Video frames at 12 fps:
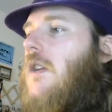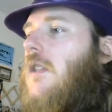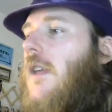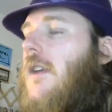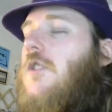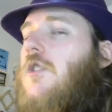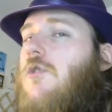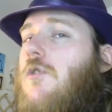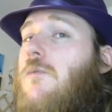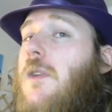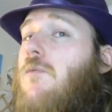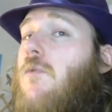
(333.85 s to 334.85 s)
That could screw
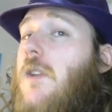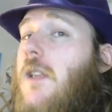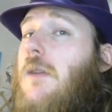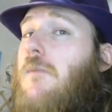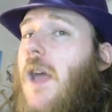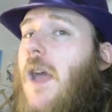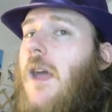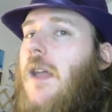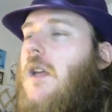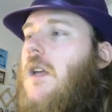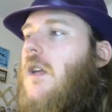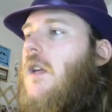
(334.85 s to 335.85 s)
me really bad.
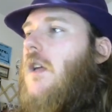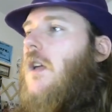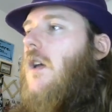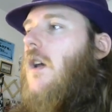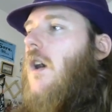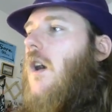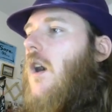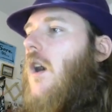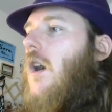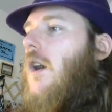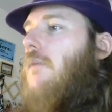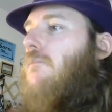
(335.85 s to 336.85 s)

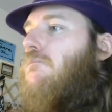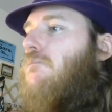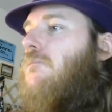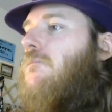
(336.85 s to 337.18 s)
I'm